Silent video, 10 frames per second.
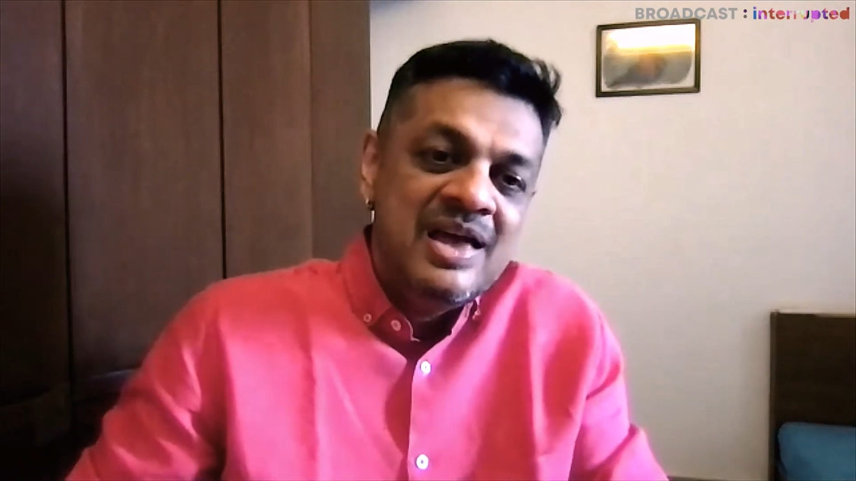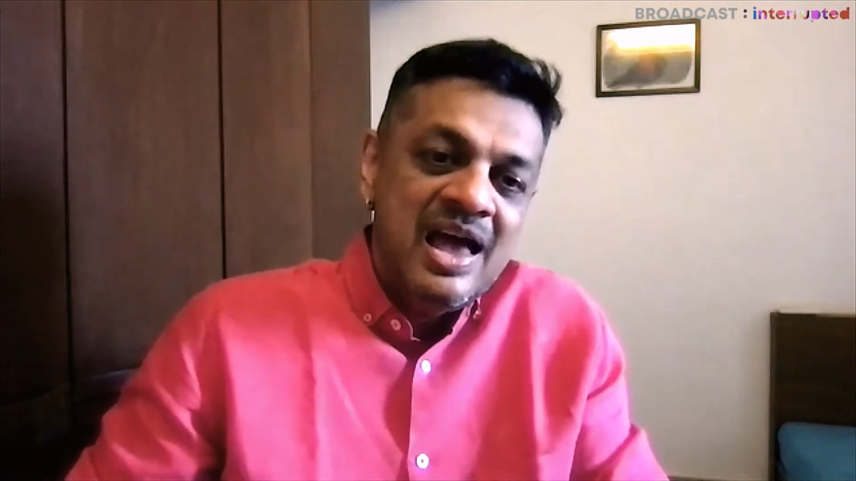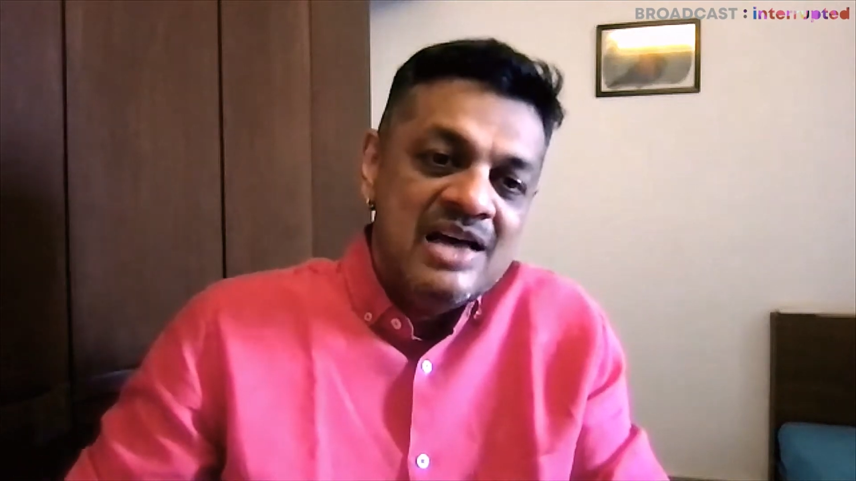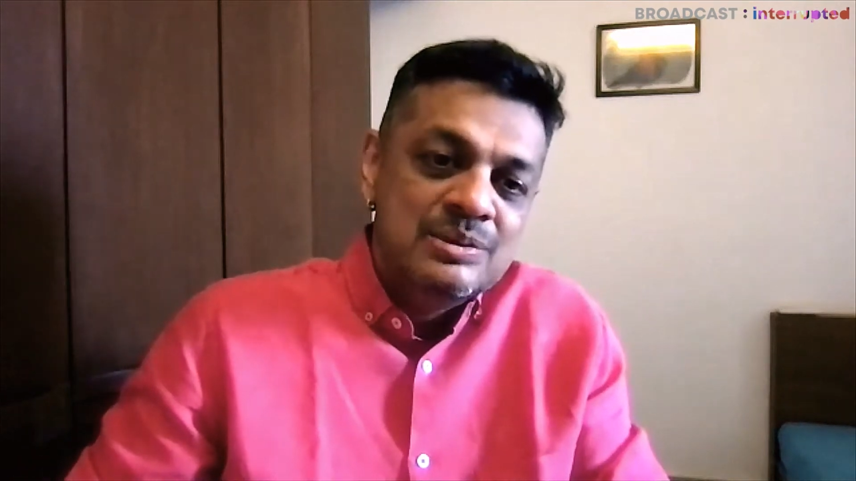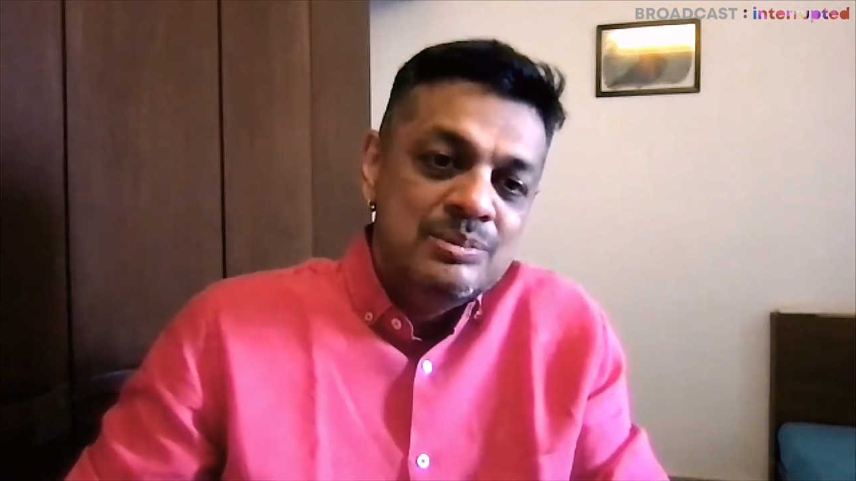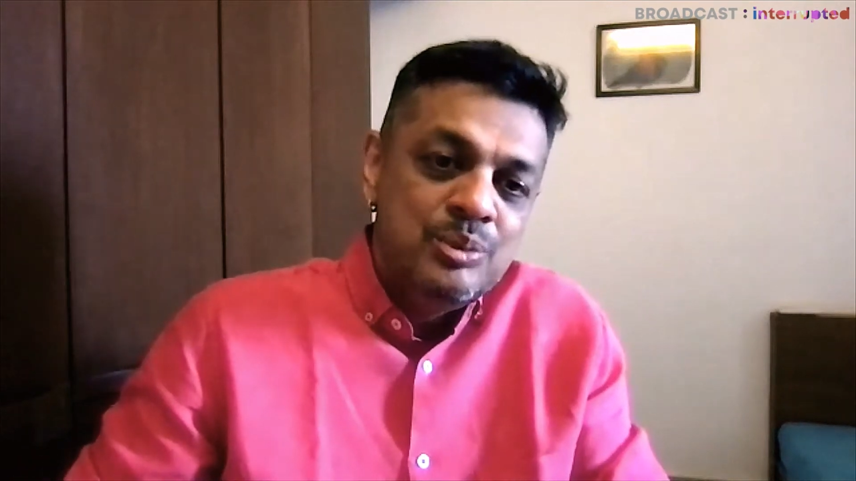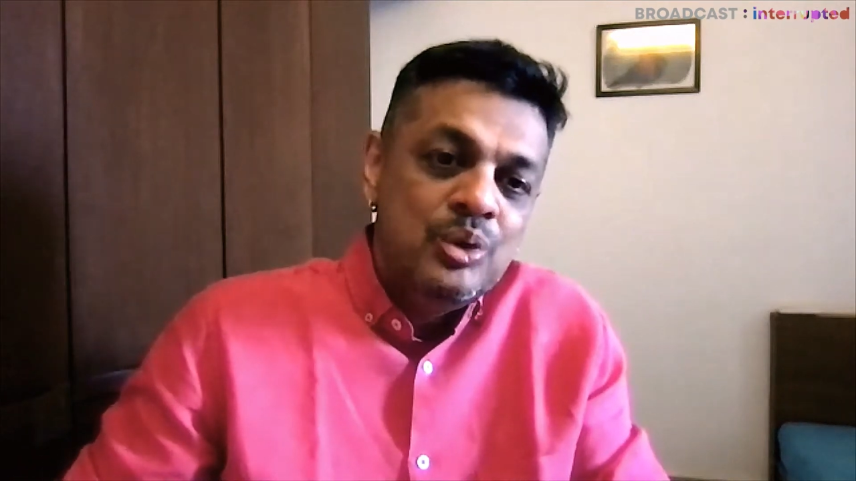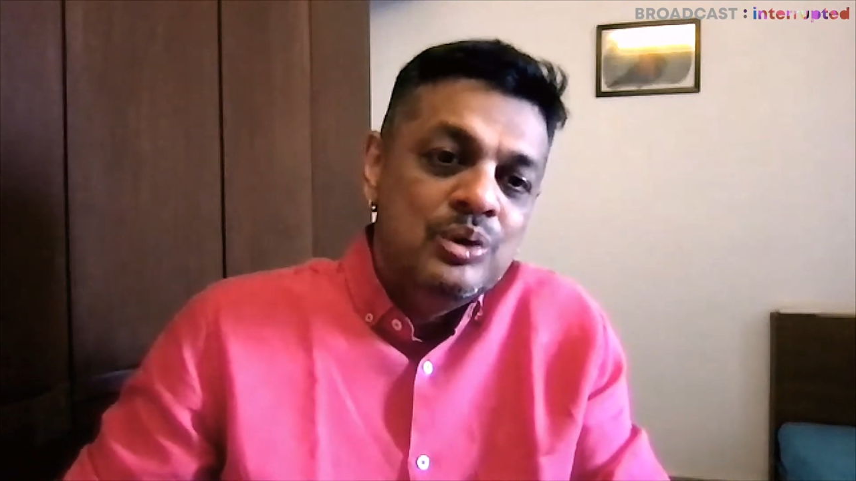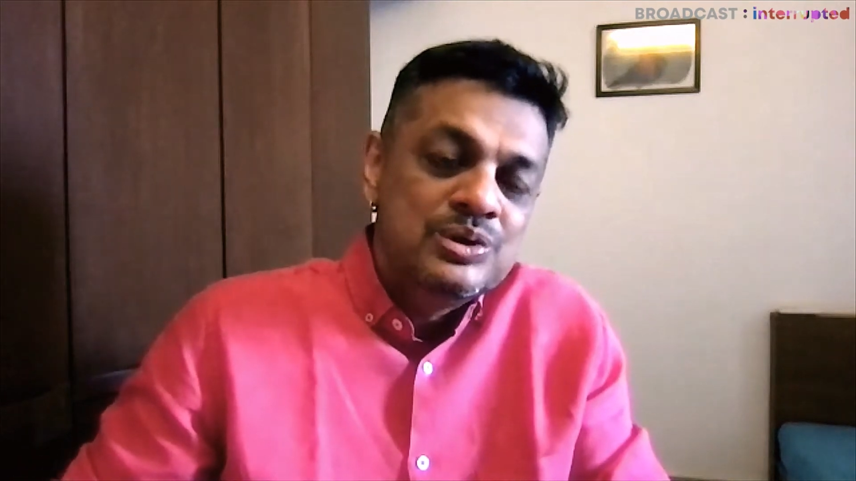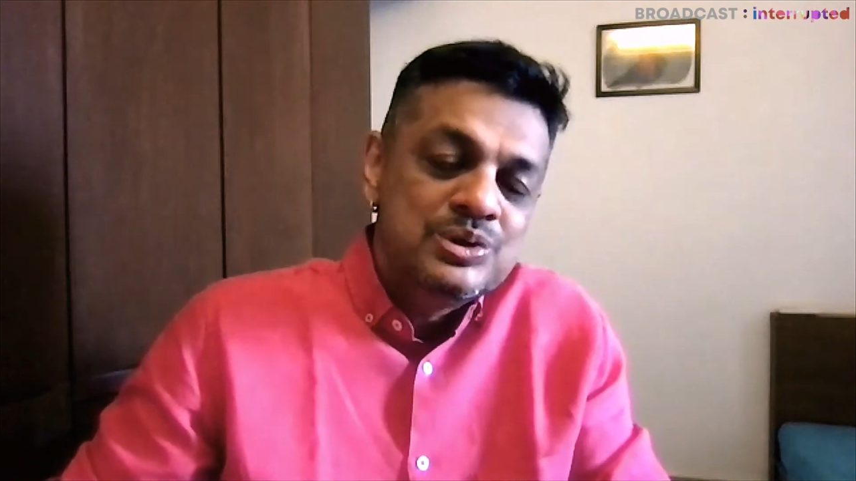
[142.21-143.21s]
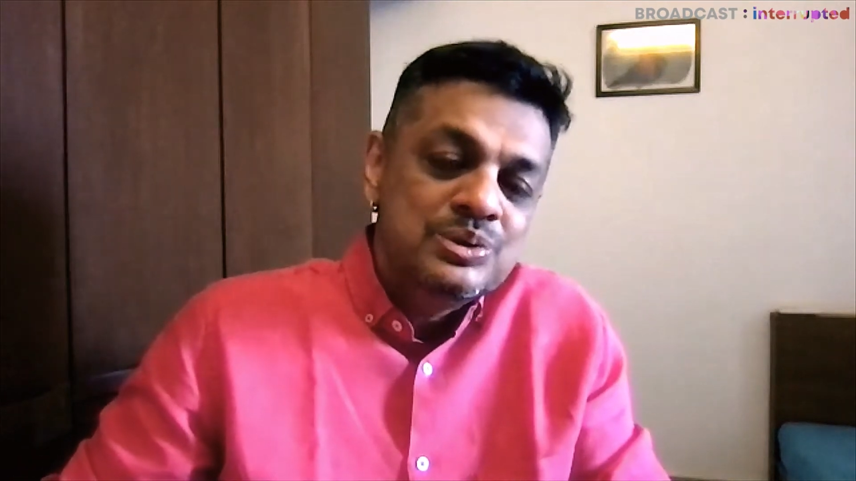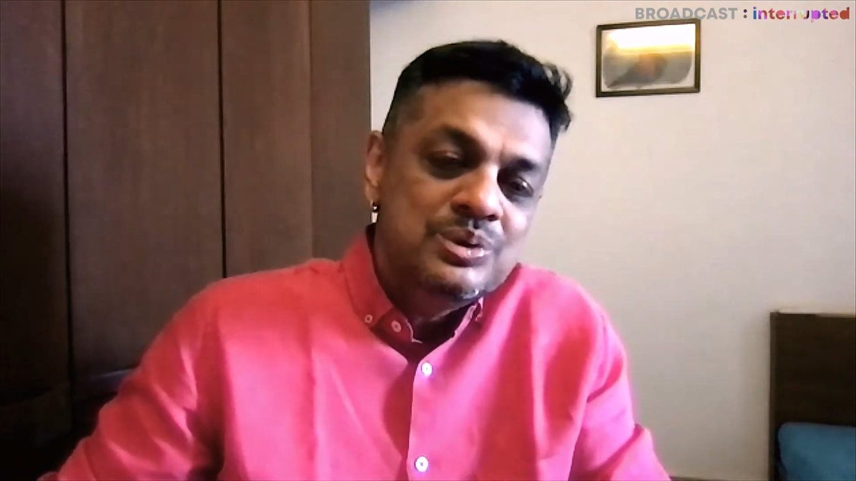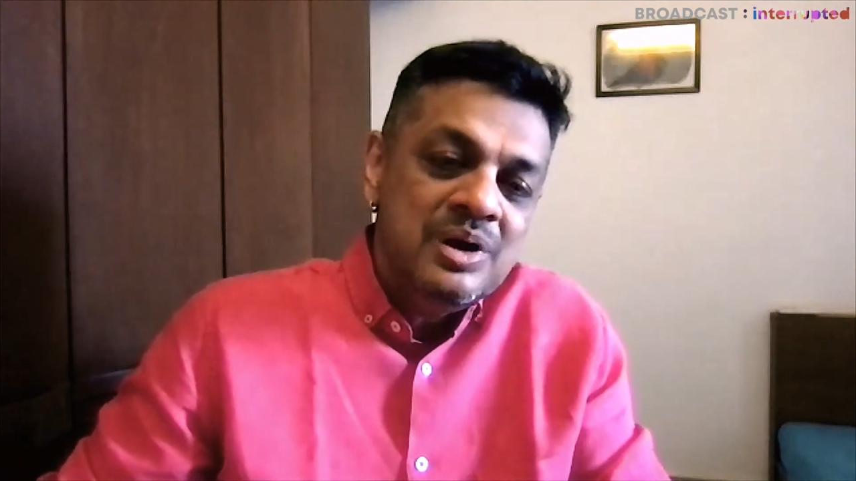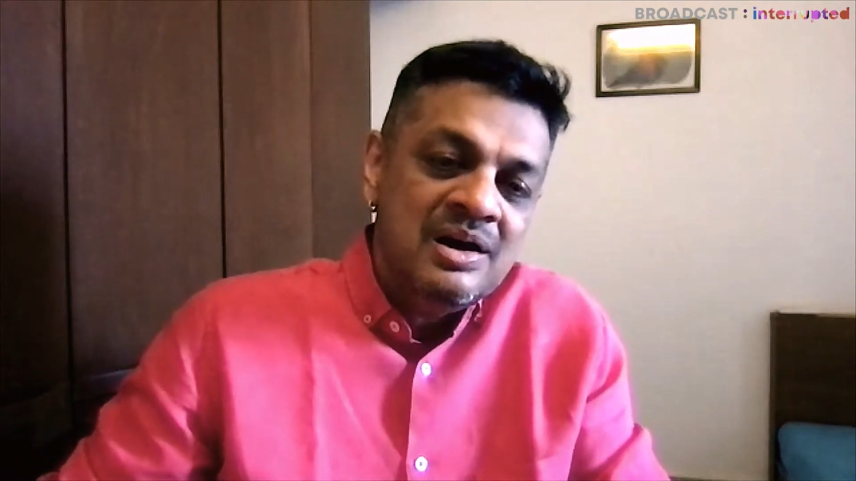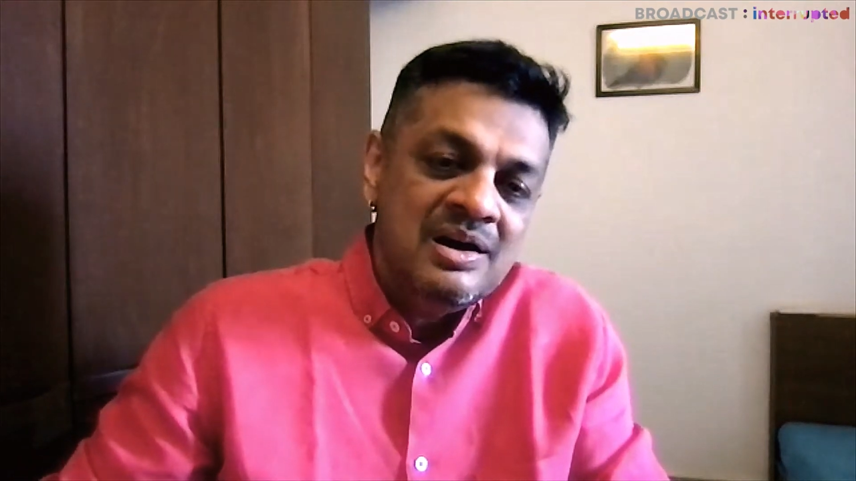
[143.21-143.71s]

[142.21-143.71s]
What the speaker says: as a mode to